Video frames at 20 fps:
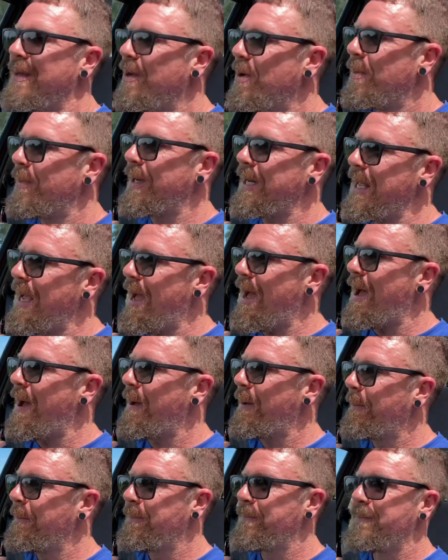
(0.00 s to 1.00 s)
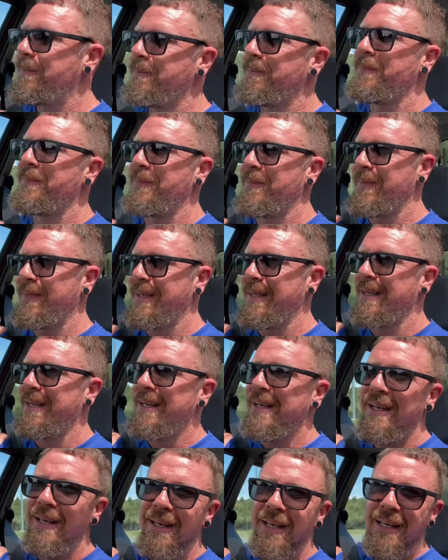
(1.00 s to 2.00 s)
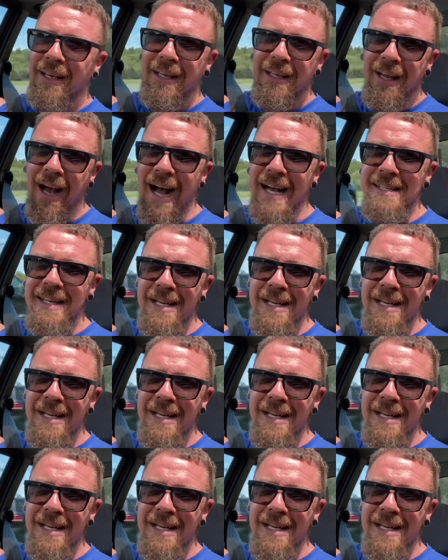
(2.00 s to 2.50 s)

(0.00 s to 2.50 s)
But yeah, guys,